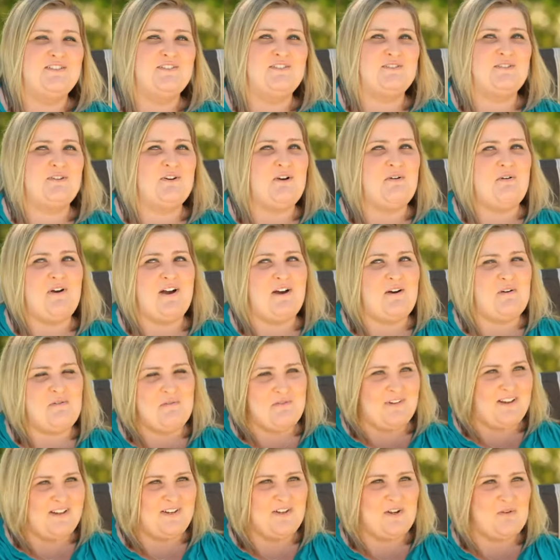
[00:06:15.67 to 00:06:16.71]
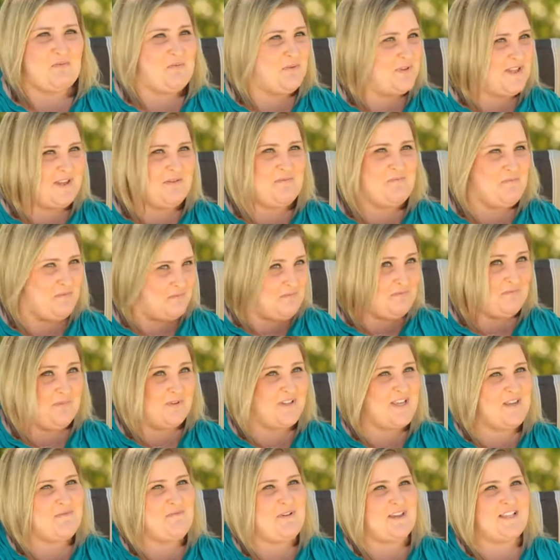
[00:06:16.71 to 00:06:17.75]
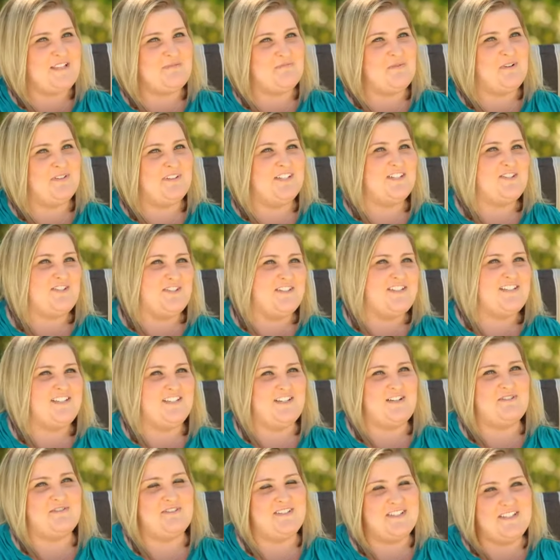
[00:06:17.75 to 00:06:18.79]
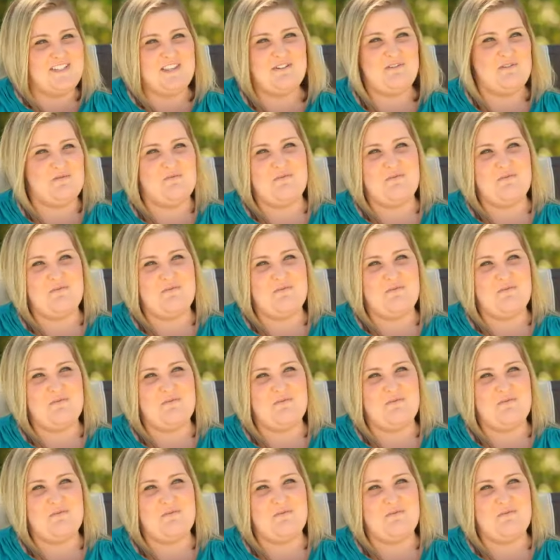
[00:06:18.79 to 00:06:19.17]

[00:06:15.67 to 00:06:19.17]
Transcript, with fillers: to go out and go play play baseball, not just you know sit there and